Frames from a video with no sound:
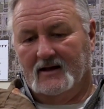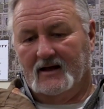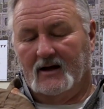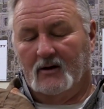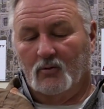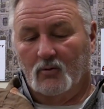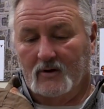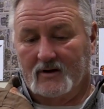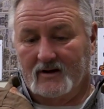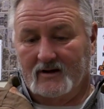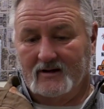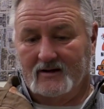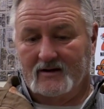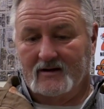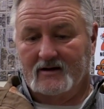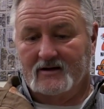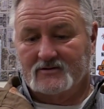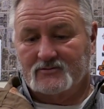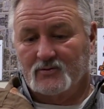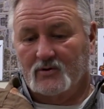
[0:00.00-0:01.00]
I went ahead
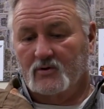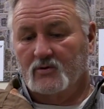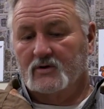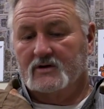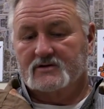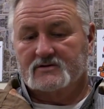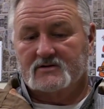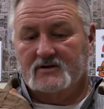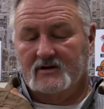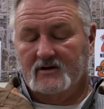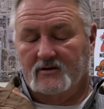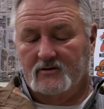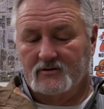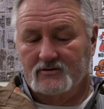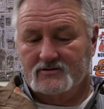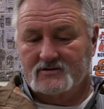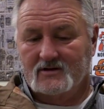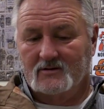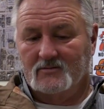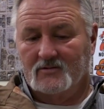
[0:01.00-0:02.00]
at his request and
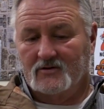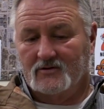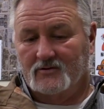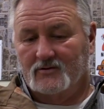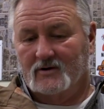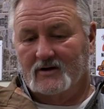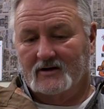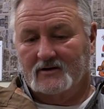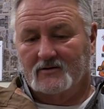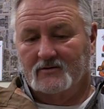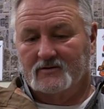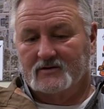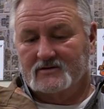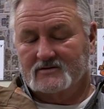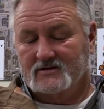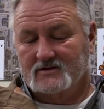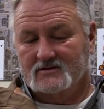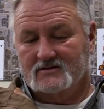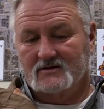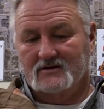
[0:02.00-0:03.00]
introduced him to the director, the
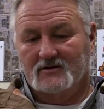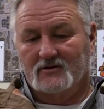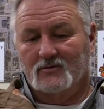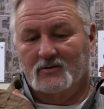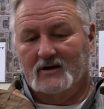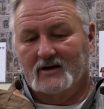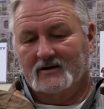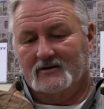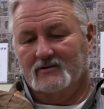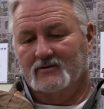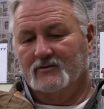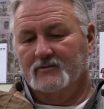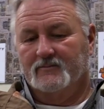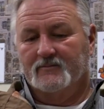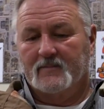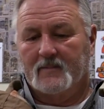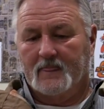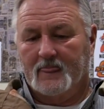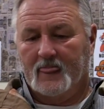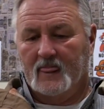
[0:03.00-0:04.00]
assistant director.
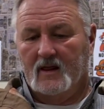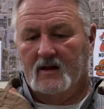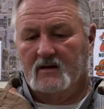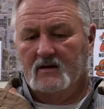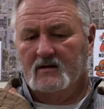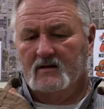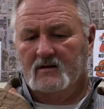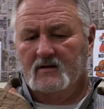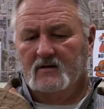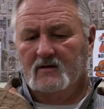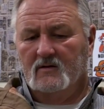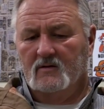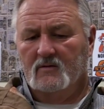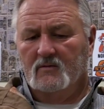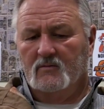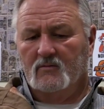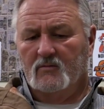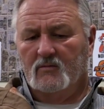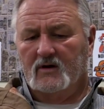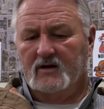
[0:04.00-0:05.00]

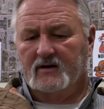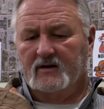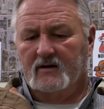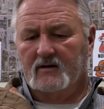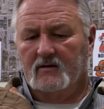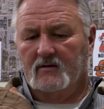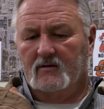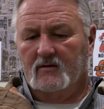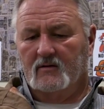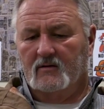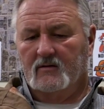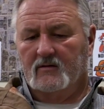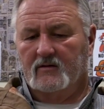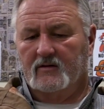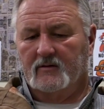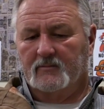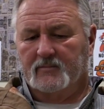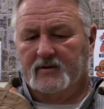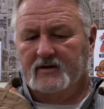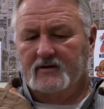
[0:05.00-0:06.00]
But
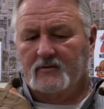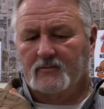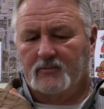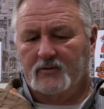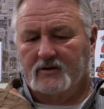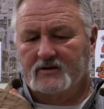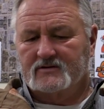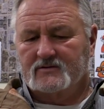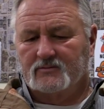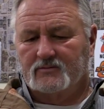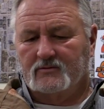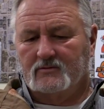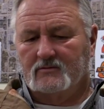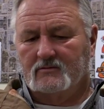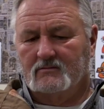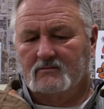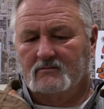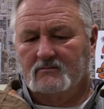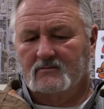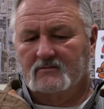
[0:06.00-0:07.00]
the Peter
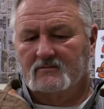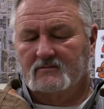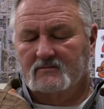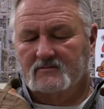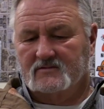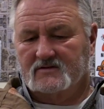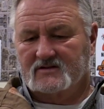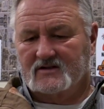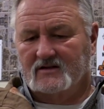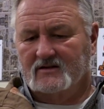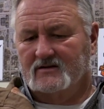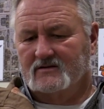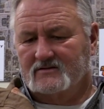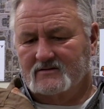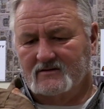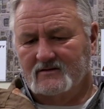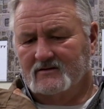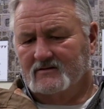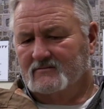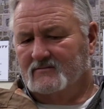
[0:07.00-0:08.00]
Principle
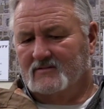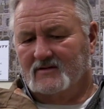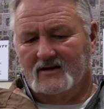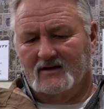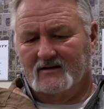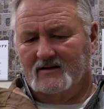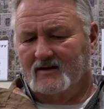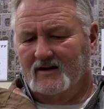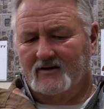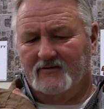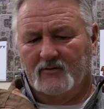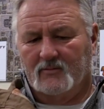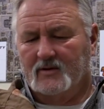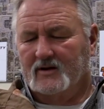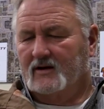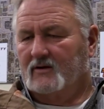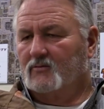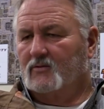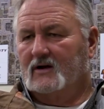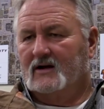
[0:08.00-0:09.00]
states that
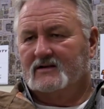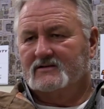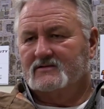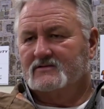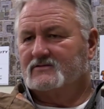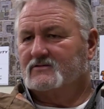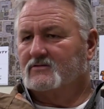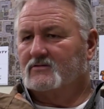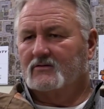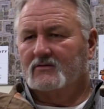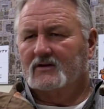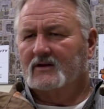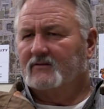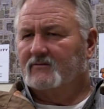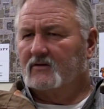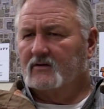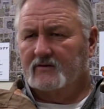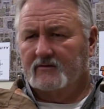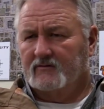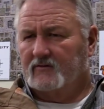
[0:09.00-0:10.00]
everybody rises to the
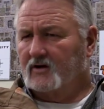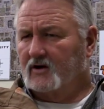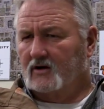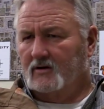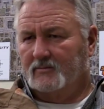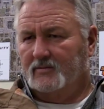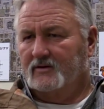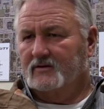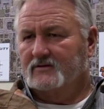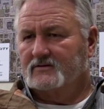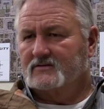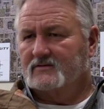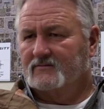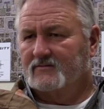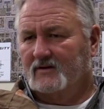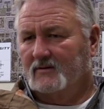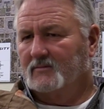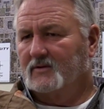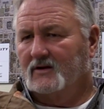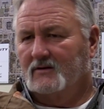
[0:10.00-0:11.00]
level of incompetence,
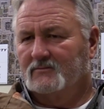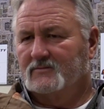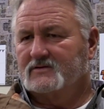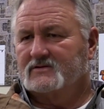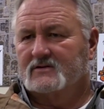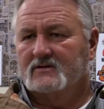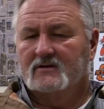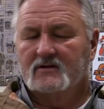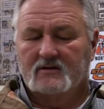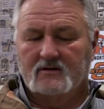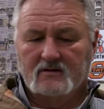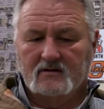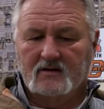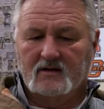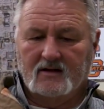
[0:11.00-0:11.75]
if I'm not mistaken.